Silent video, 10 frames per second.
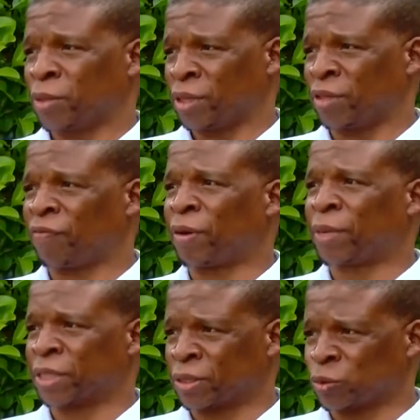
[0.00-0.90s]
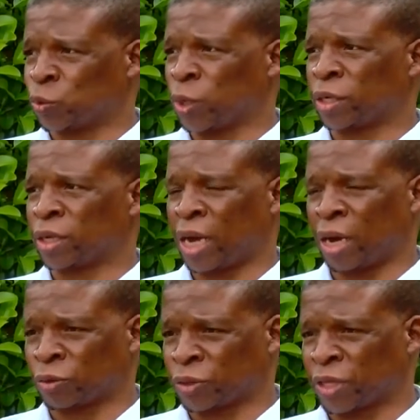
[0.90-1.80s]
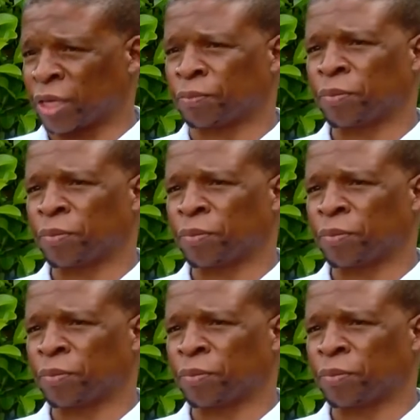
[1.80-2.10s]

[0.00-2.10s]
the farmers as well out there.